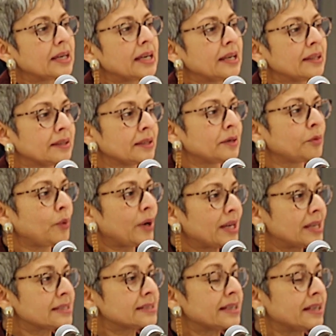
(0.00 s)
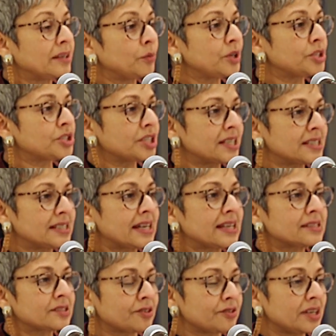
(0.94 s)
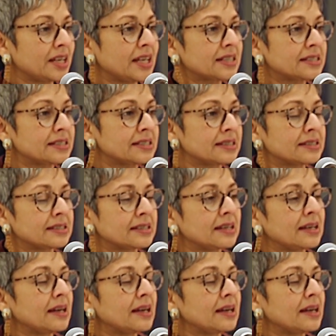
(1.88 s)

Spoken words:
in the ways in which it has created